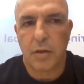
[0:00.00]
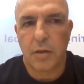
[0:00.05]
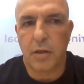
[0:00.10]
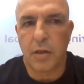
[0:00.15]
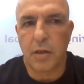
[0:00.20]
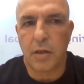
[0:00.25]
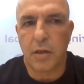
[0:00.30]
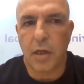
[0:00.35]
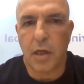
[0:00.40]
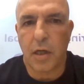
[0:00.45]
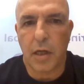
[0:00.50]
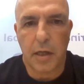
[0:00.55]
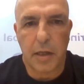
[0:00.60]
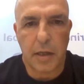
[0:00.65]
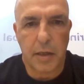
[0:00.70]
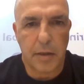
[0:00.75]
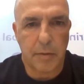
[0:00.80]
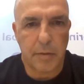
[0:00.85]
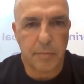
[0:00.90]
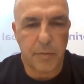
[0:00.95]

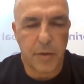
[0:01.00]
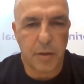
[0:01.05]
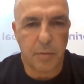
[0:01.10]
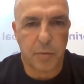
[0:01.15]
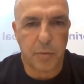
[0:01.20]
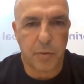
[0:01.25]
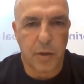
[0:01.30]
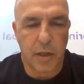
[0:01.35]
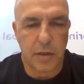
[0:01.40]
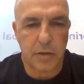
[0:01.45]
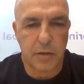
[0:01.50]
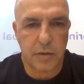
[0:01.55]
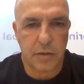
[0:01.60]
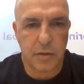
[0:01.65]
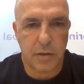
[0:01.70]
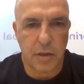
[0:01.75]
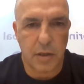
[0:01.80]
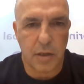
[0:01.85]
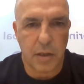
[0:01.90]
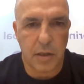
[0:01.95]
the
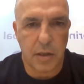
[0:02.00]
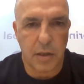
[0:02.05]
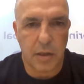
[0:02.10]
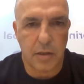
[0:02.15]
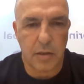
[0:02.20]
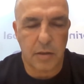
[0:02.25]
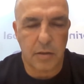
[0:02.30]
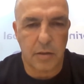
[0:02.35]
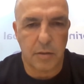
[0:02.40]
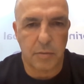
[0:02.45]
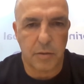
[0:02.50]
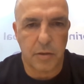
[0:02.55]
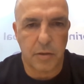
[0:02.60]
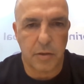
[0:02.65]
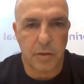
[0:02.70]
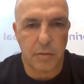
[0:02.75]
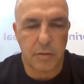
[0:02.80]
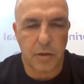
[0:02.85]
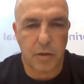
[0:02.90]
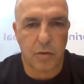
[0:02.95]
price,
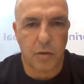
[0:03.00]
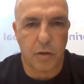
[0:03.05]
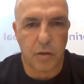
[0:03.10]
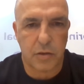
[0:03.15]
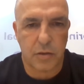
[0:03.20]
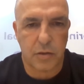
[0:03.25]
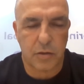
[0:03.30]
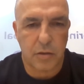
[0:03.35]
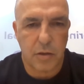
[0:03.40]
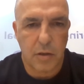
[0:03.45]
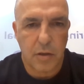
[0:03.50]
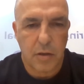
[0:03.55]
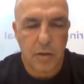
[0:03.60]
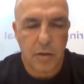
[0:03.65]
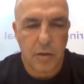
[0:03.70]
the cost